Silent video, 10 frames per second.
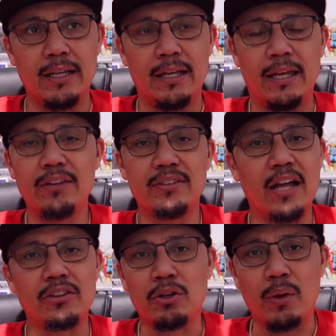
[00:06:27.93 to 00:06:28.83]
He's
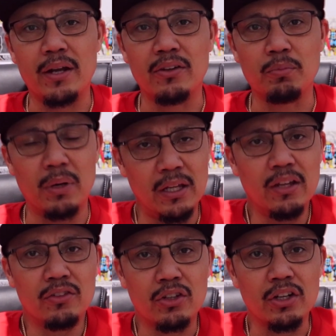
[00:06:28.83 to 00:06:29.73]
not the greatest, but he
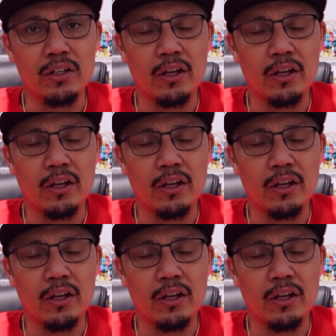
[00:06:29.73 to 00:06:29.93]
is good.